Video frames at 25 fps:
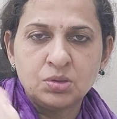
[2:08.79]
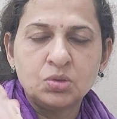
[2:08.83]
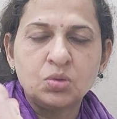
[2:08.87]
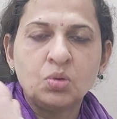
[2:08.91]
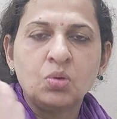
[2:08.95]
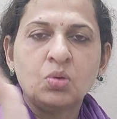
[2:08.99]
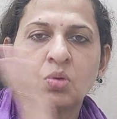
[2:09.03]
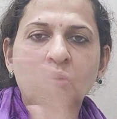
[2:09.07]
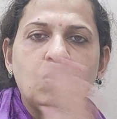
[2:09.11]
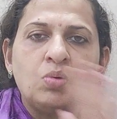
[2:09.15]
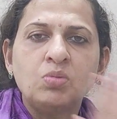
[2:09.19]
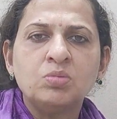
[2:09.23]

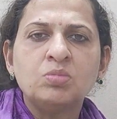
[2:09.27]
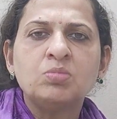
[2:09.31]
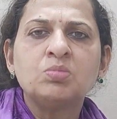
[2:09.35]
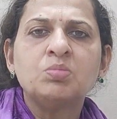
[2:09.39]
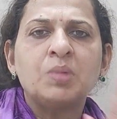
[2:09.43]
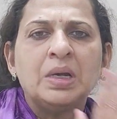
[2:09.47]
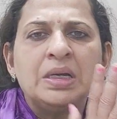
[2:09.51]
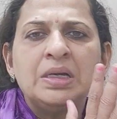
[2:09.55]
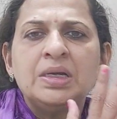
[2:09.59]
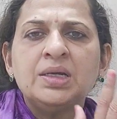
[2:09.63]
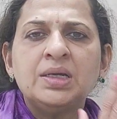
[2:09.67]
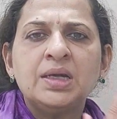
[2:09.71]
So
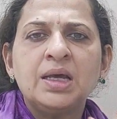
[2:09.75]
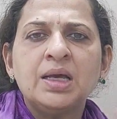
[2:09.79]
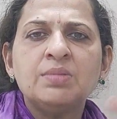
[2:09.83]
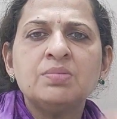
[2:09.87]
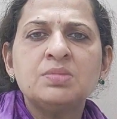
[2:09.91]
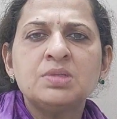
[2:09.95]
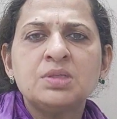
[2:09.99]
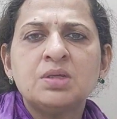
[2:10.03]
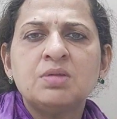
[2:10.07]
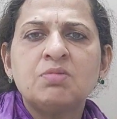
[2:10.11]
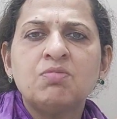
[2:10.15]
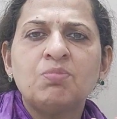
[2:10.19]
many
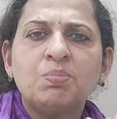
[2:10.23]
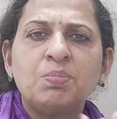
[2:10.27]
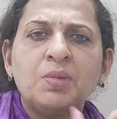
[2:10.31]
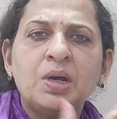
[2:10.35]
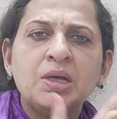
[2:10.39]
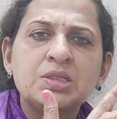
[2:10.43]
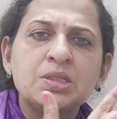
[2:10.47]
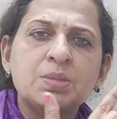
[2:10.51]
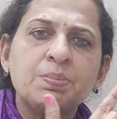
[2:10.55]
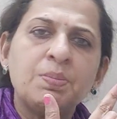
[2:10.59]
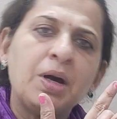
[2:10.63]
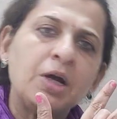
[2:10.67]
times
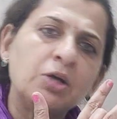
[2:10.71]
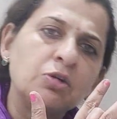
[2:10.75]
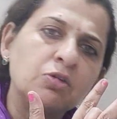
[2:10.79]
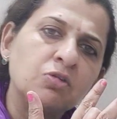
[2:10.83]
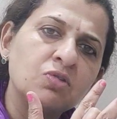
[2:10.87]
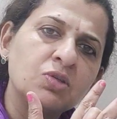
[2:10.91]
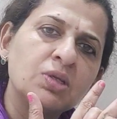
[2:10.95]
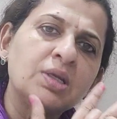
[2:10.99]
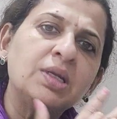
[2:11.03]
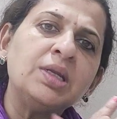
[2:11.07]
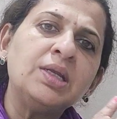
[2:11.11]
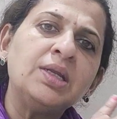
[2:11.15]
as a part of
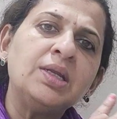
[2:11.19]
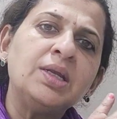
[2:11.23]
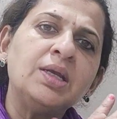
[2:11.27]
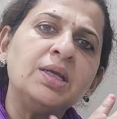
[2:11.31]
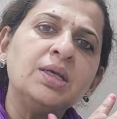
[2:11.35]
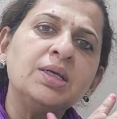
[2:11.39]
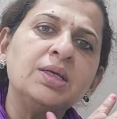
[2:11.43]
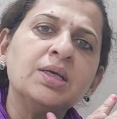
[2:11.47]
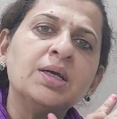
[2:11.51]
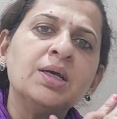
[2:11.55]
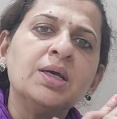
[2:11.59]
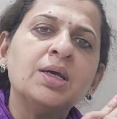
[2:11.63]

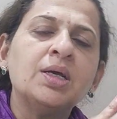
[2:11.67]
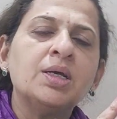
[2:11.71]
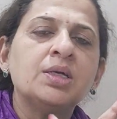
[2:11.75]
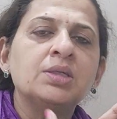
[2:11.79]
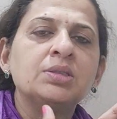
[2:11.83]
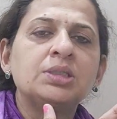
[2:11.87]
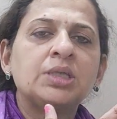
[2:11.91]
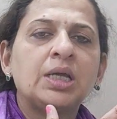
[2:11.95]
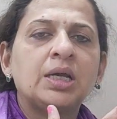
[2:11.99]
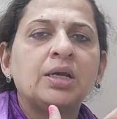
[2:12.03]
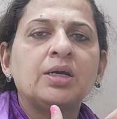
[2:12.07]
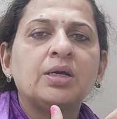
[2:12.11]
screening
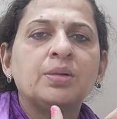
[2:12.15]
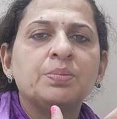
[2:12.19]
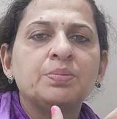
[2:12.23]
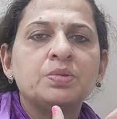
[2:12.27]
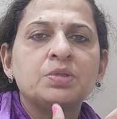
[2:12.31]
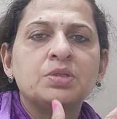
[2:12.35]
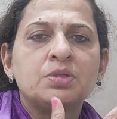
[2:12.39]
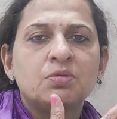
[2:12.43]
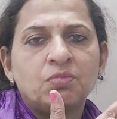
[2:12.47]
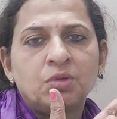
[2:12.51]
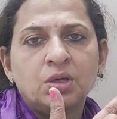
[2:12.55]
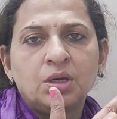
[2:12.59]

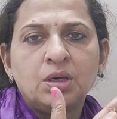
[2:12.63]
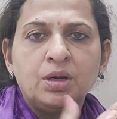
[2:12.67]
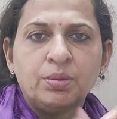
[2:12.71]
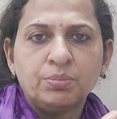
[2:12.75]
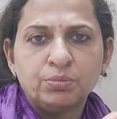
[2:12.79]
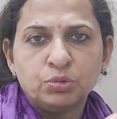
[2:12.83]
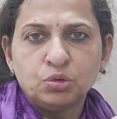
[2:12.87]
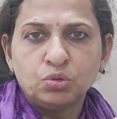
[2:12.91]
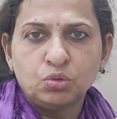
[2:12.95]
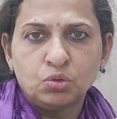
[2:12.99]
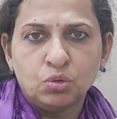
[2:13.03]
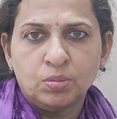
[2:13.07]
checkups, we
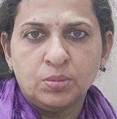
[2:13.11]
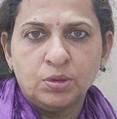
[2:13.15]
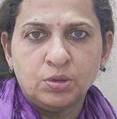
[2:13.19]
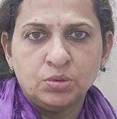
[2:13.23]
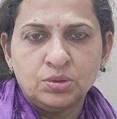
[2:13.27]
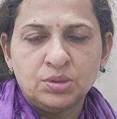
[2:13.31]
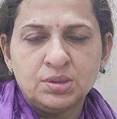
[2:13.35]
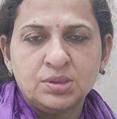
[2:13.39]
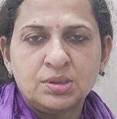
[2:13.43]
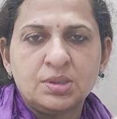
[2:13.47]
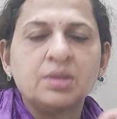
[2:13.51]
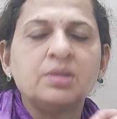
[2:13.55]
come to know
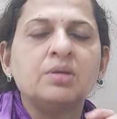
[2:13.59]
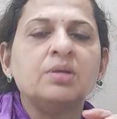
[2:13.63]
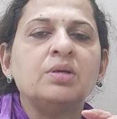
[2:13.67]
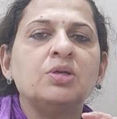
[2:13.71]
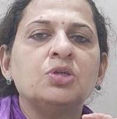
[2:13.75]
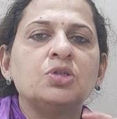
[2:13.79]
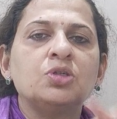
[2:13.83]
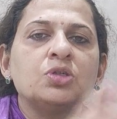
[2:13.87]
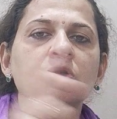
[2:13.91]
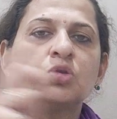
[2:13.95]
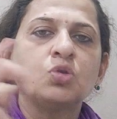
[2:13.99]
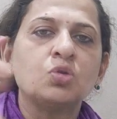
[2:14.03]
about this
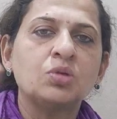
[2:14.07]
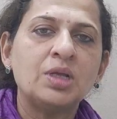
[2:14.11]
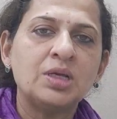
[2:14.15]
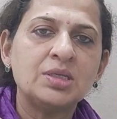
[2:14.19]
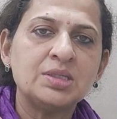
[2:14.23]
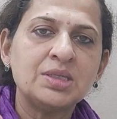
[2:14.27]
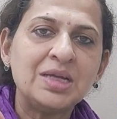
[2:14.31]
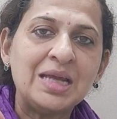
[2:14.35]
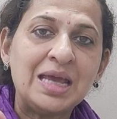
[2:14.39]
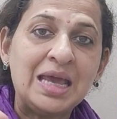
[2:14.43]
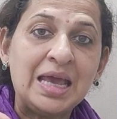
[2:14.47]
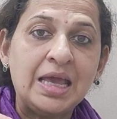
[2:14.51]
condition. So
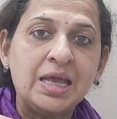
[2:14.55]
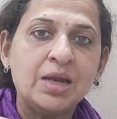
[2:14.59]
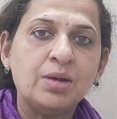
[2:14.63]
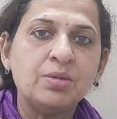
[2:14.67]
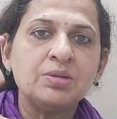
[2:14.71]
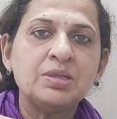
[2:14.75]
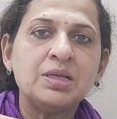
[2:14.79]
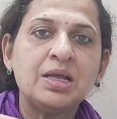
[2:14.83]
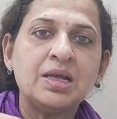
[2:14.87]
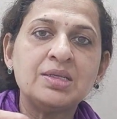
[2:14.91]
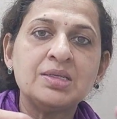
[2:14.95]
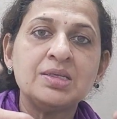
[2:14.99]
there's an
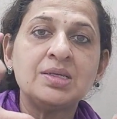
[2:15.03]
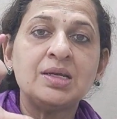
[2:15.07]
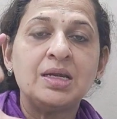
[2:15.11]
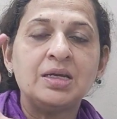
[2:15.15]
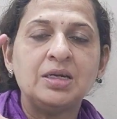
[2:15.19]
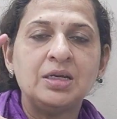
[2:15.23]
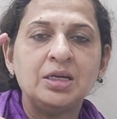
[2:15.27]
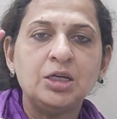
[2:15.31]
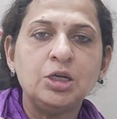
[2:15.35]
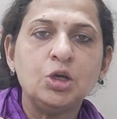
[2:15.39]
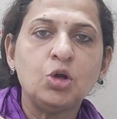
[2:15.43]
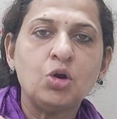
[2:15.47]

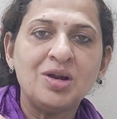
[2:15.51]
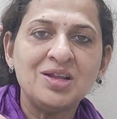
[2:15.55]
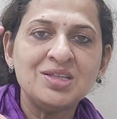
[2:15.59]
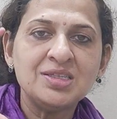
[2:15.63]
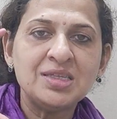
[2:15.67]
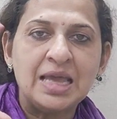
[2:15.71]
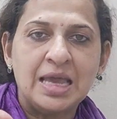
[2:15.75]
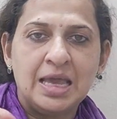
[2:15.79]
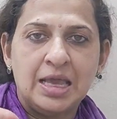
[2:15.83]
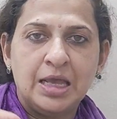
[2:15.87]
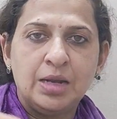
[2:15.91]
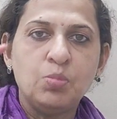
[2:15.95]
entity called
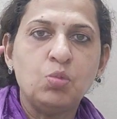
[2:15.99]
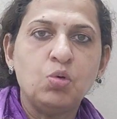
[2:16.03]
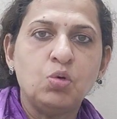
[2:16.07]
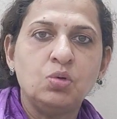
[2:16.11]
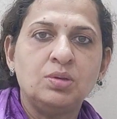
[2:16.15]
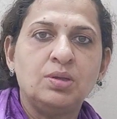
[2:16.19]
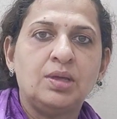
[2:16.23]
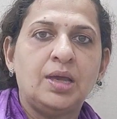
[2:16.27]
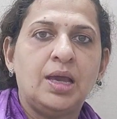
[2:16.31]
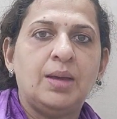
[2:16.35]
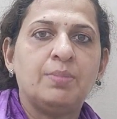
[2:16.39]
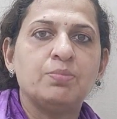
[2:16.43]
as
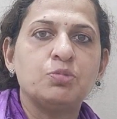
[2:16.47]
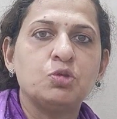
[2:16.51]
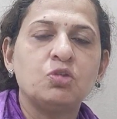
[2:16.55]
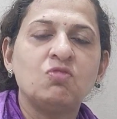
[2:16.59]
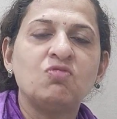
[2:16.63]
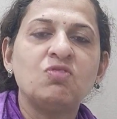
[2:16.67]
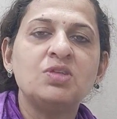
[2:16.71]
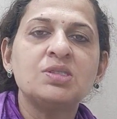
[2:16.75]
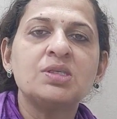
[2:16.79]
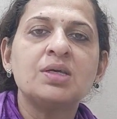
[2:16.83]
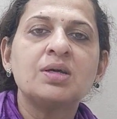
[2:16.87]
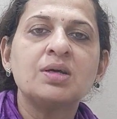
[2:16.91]
airborne gap. So
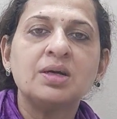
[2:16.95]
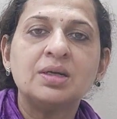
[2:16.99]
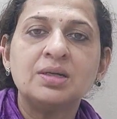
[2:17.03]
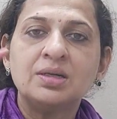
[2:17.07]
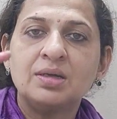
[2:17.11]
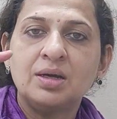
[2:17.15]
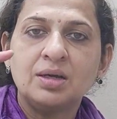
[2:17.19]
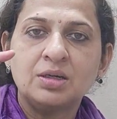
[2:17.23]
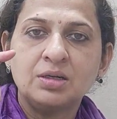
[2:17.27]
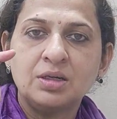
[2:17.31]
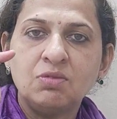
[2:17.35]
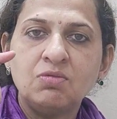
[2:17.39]
if it's a
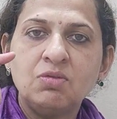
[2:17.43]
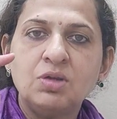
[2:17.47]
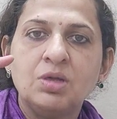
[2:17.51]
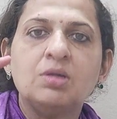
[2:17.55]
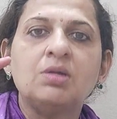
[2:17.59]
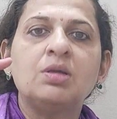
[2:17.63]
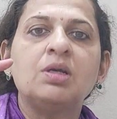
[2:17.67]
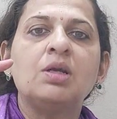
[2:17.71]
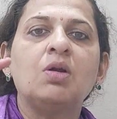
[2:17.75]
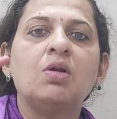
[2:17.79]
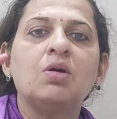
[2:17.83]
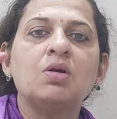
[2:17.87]
conductive
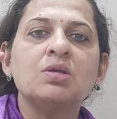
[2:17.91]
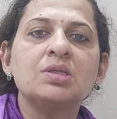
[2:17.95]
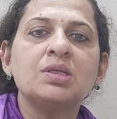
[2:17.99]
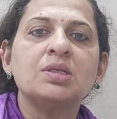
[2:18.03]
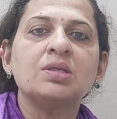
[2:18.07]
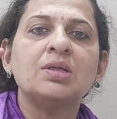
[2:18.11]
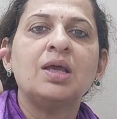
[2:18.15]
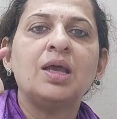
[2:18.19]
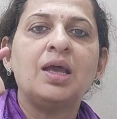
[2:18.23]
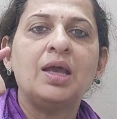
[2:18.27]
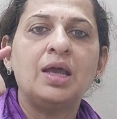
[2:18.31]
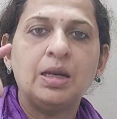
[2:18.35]
hearing loss
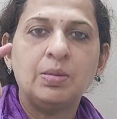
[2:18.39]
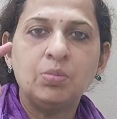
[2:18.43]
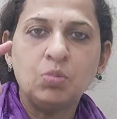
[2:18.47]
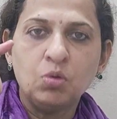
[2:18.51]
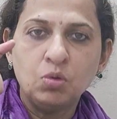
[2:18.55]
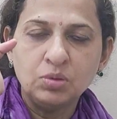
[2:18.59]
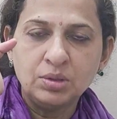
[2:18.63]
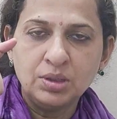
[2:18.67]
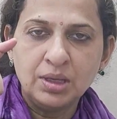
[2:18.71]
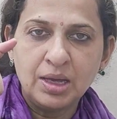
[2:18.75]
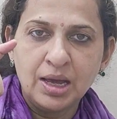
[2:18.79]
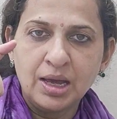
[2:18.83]
and the
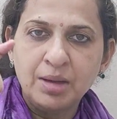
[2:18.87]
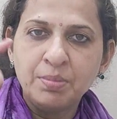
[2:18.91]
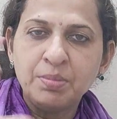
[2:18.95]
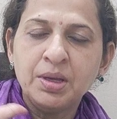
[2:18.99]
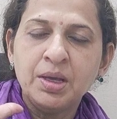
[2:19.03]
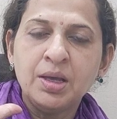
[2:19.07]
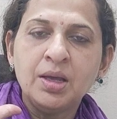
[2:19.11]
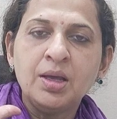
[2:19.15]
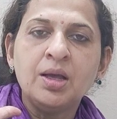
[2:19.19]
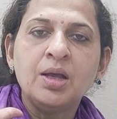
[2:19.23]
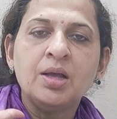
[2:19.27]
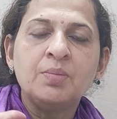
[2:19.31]
airborne gap
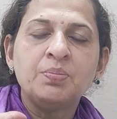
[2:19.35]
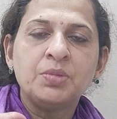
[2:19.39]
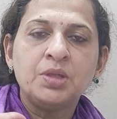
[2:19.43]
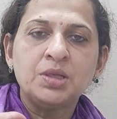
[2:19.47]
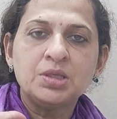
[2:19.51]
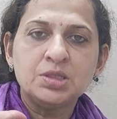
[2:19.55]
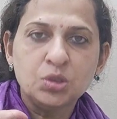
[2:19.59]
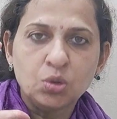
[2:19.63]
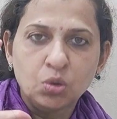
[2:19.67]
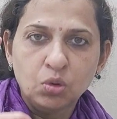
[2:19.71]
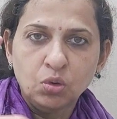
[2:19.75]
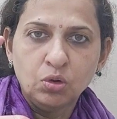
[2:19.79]

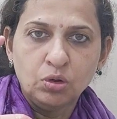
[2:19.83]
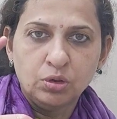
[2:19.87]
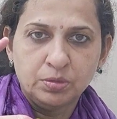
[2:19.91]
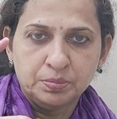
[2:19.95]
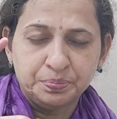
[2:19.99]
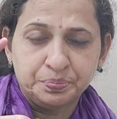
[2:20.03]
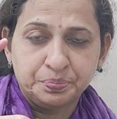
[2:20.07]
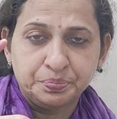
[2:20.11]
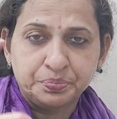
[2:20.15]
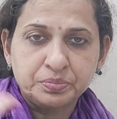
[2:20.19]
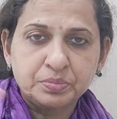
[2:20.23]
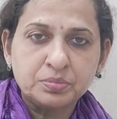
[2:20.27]
is
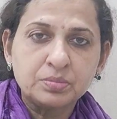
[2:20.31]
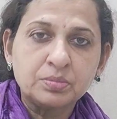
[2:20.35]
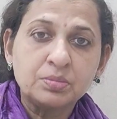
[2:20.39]
good,